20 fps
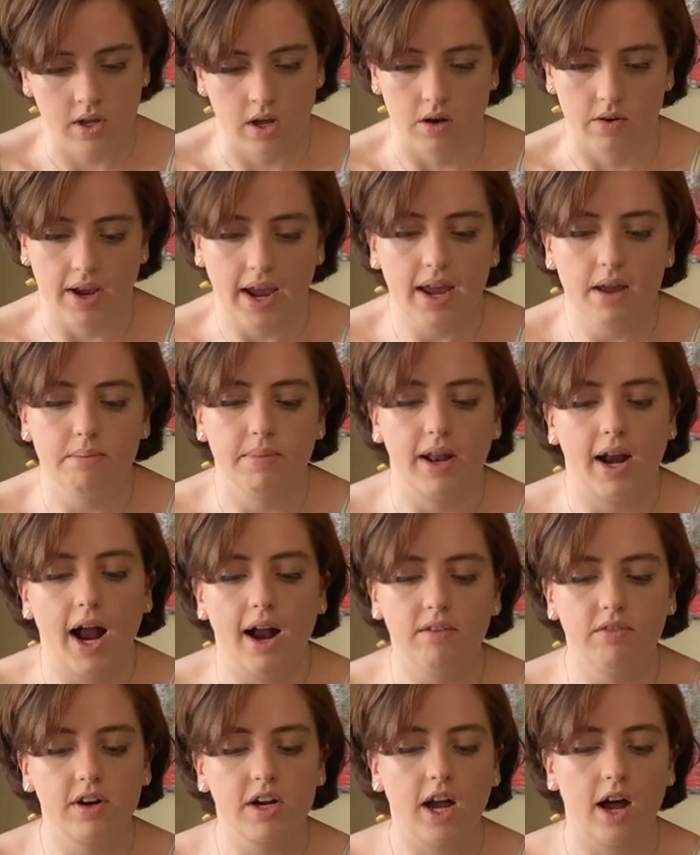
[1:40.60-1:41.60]
Okay, but
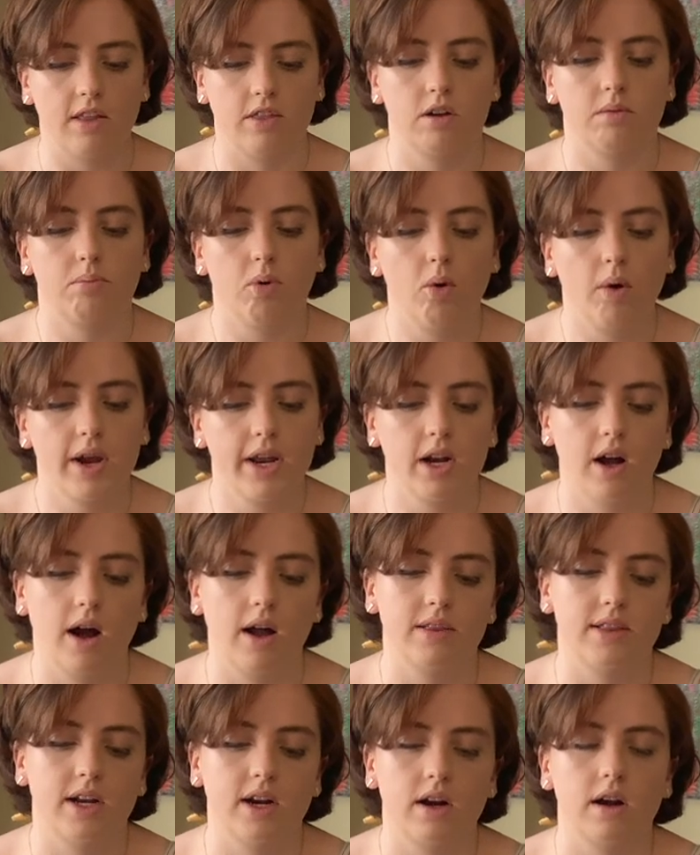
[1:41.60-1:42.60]
every other point
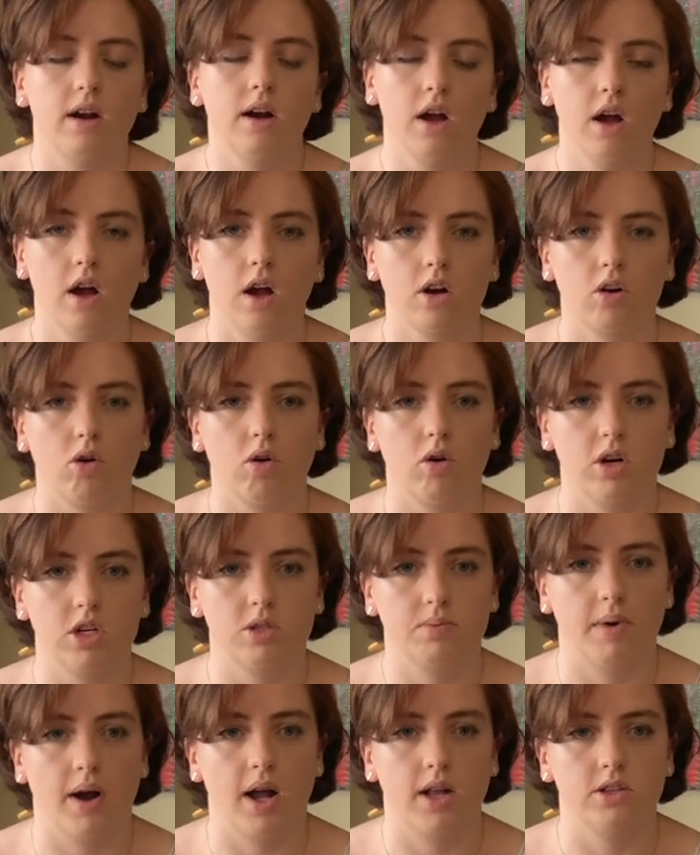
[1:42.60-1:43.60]
on there
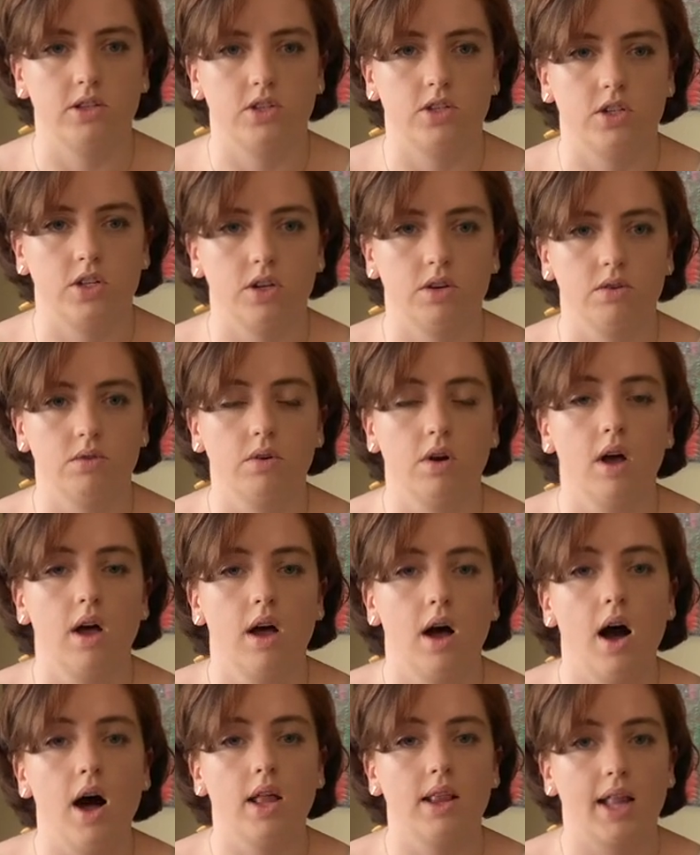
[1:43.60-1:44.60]
corresponds to
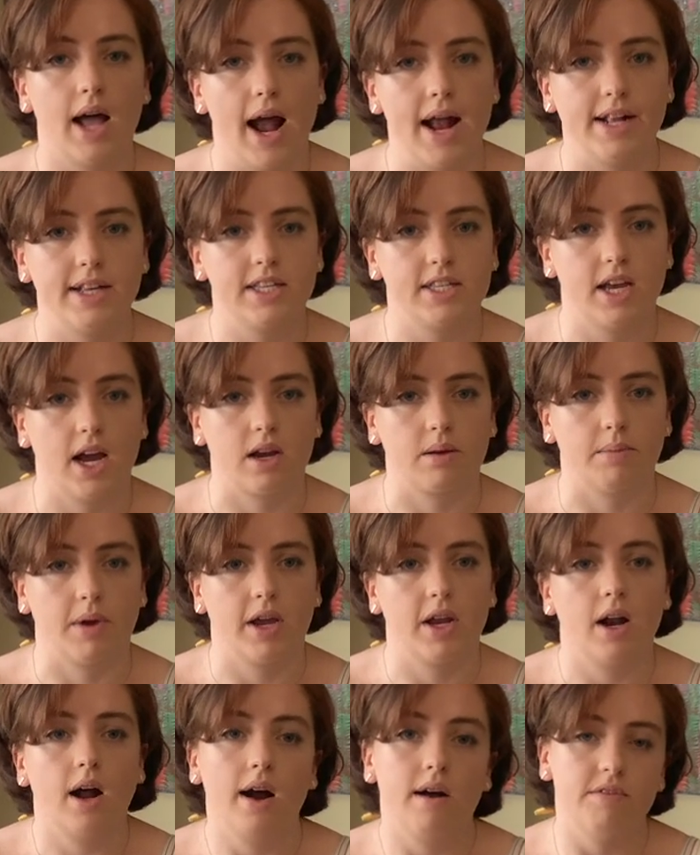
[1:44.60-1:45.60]
a line
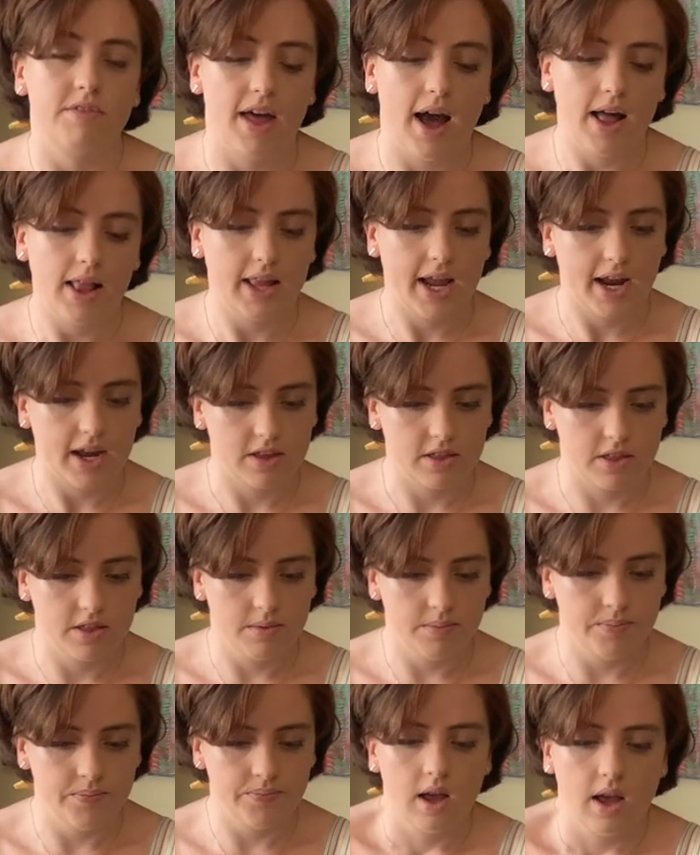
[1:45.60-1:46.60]
segment of that length.
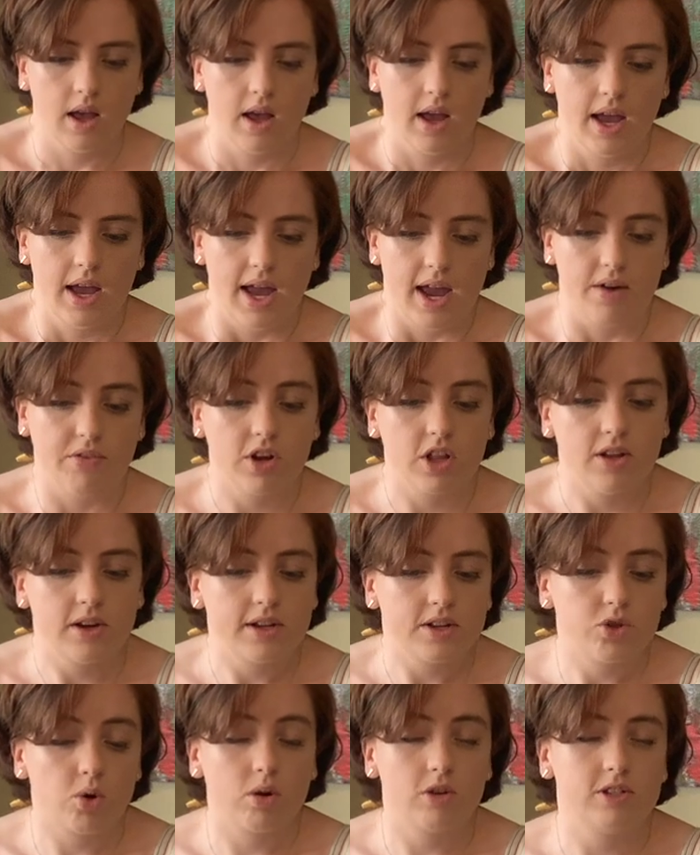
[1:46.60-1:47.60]
If we look
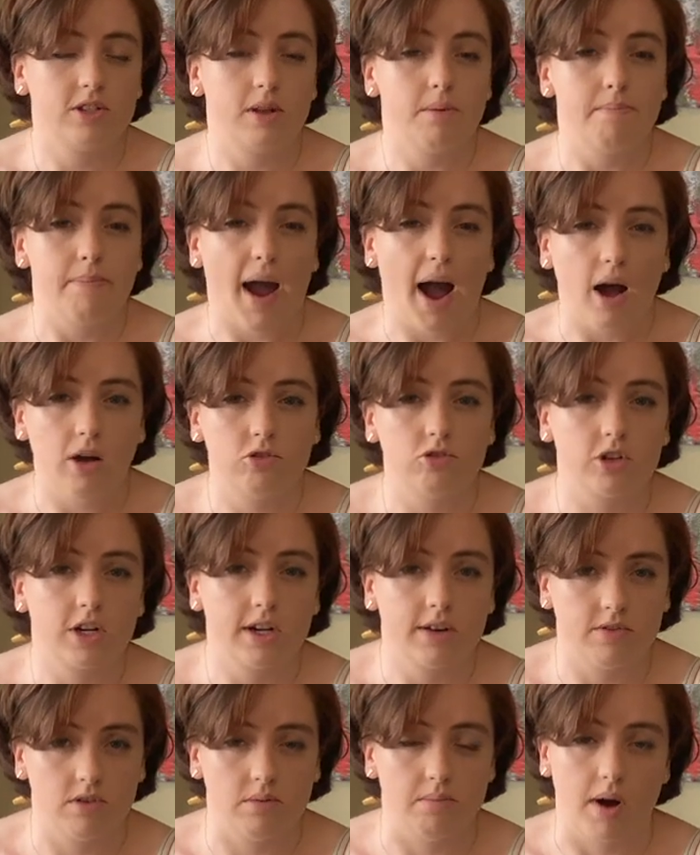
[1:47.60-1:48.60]
towards the boundary
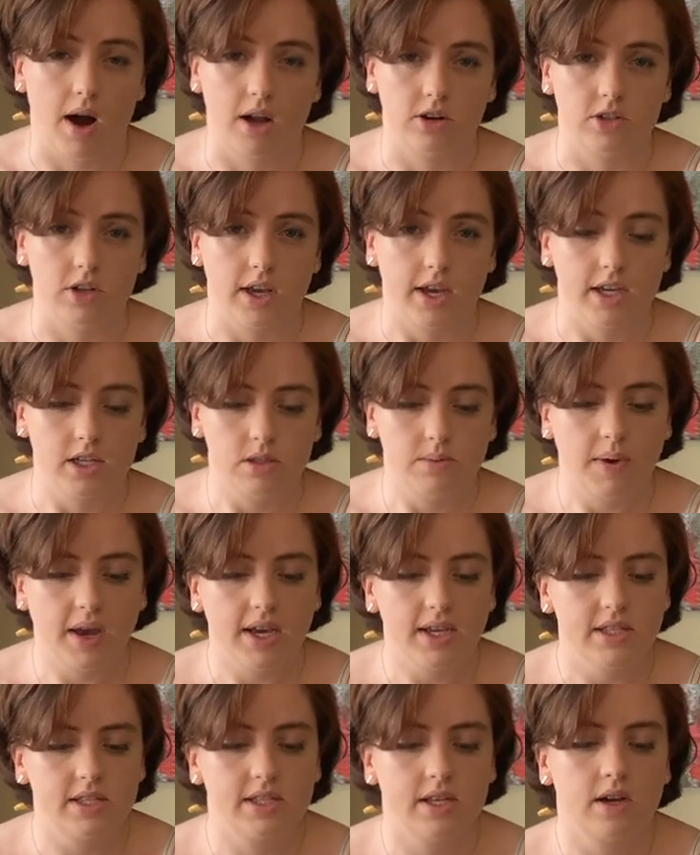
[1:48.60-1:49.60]
of the moduli
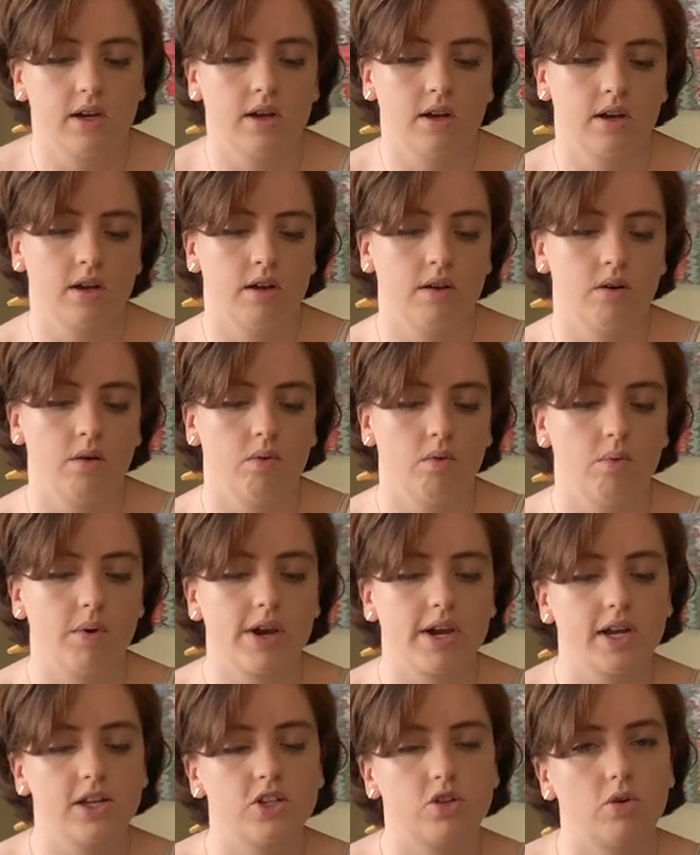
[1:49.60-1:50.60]
space, we
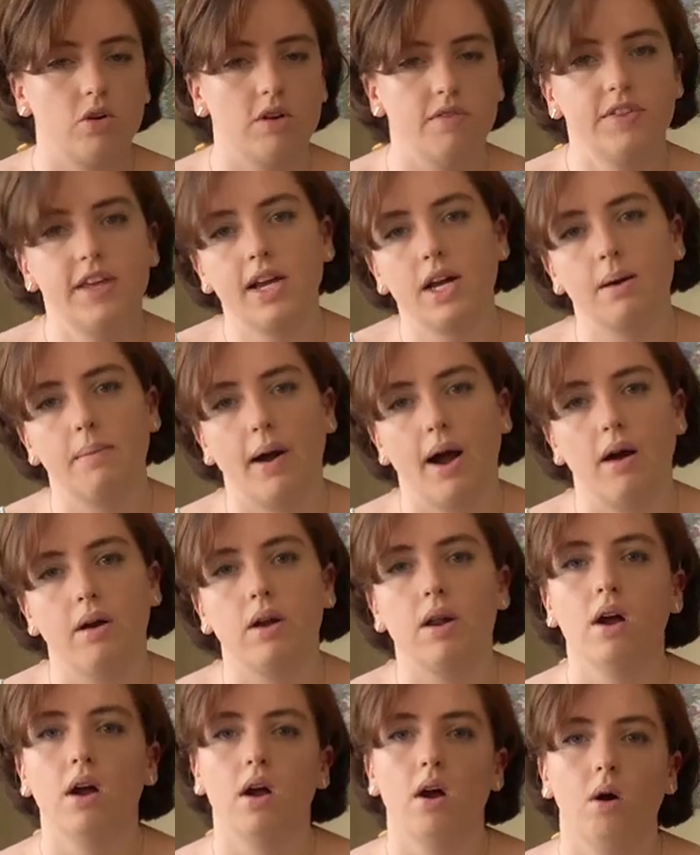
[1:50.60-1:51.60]
can sort of think
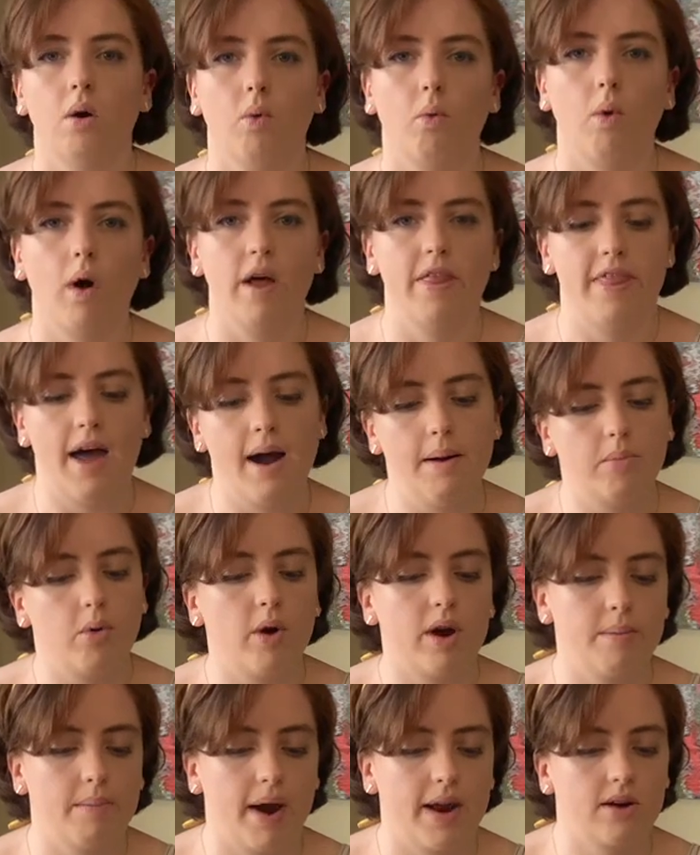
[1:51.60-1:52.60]
about what that
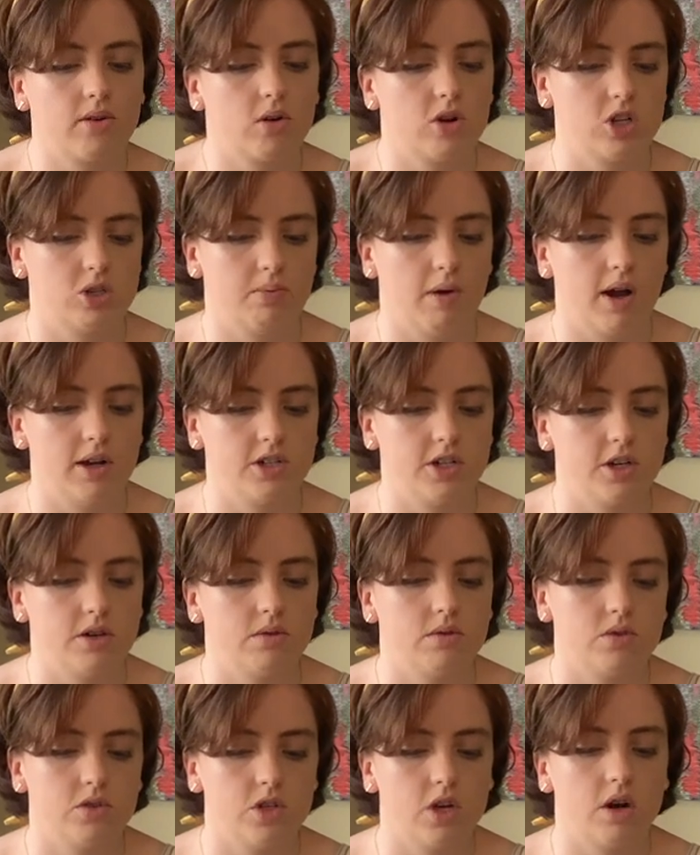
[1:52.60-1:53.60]
point might correspond
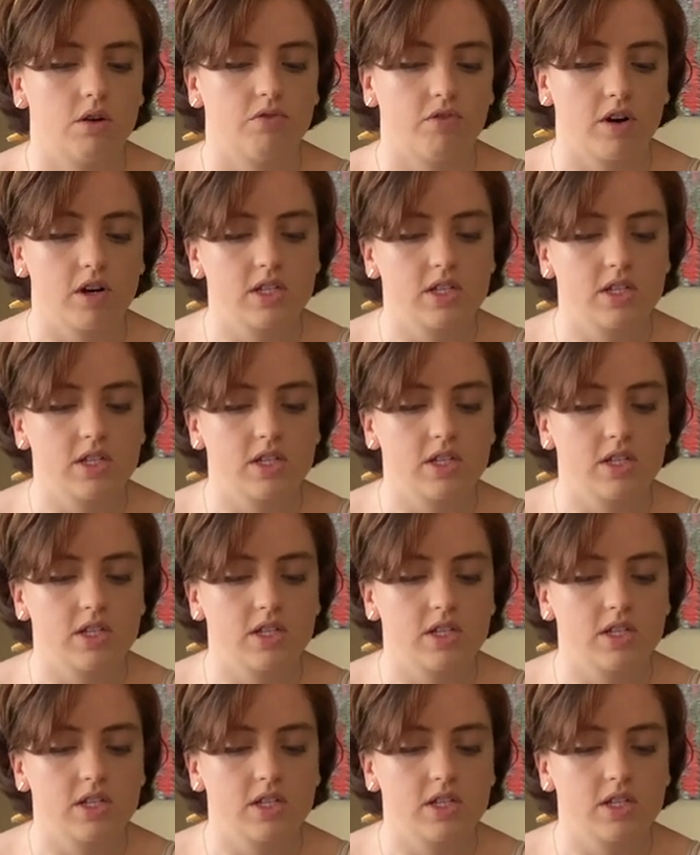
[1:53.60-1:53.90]
to. So for